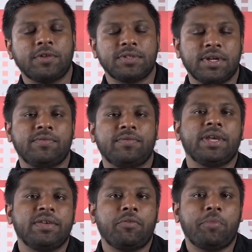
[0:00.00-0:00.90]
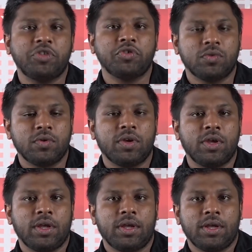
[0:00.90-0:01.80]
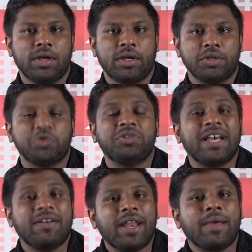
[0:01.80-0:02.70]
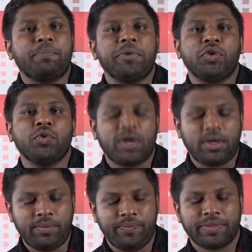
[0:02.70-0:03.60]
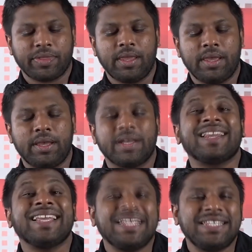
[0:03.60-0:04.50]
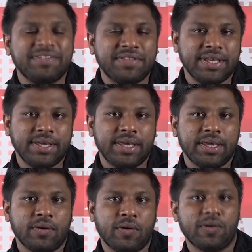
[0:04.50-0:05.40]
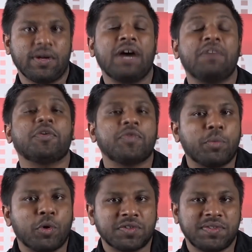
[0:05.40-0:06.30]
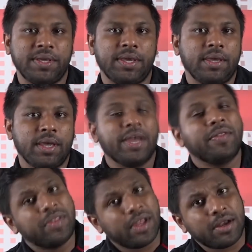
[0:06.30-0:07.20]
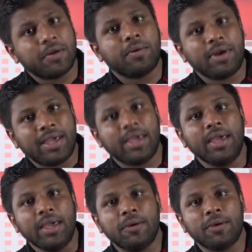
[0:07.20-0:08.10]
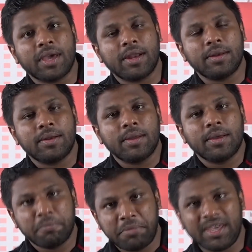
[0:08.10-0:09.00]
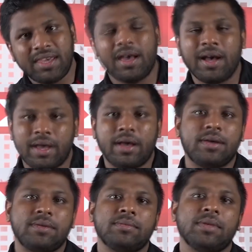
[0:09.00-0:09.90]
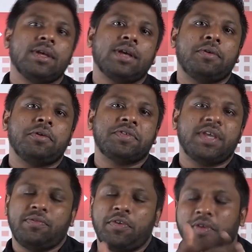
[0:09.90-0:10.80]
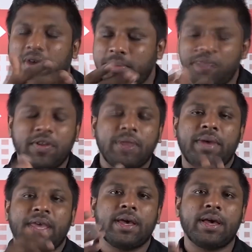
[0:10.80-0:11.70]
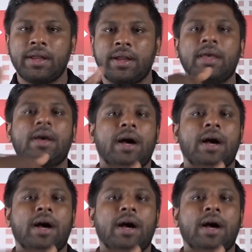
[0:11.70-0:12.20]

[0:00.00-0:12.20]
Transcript: first and AVP 2. To develop your creative thinking or out of the box thinking. Then only you can be, how do you say, if you want to be a filmmaker,